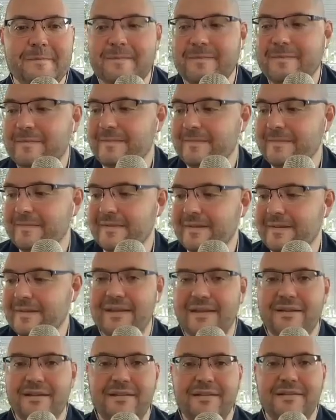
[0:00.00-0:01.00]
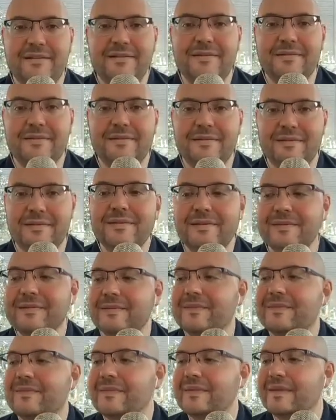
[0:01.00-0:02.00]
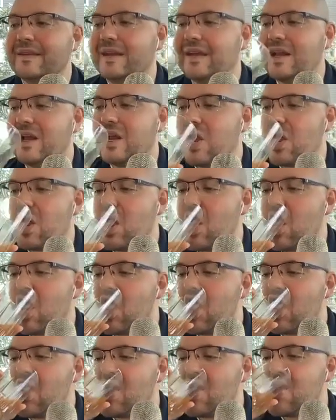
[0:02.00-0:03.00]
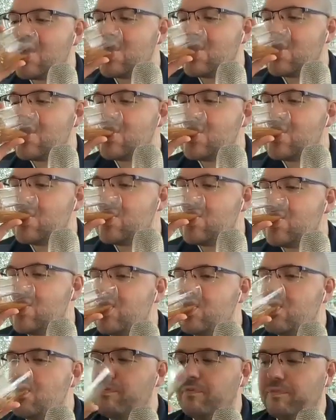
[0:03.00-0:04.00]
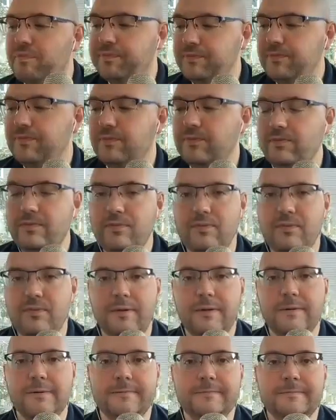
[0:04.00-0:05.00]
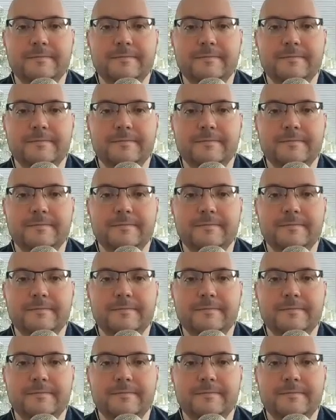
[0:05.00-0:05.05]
The person shown says nothing.